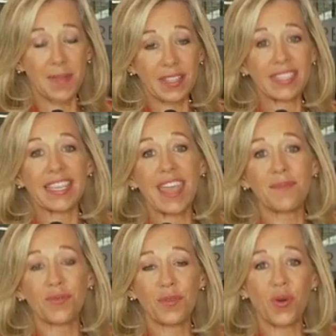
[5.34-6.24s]
I'm Linda
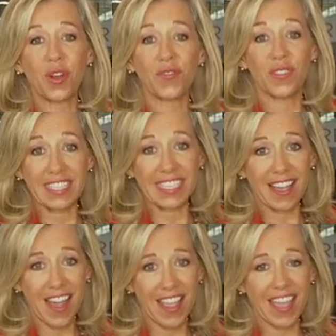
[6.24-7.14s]
Kemby reporting for
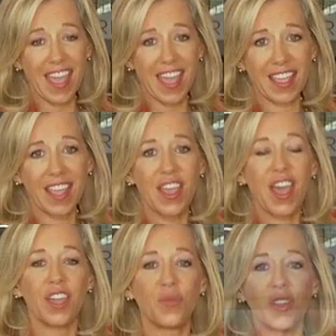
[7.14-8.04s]
DIA,
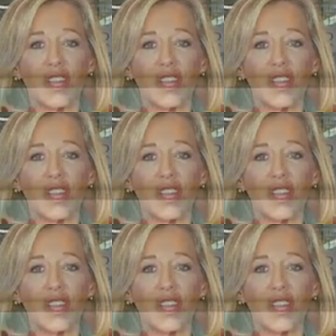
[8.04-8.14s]
and we're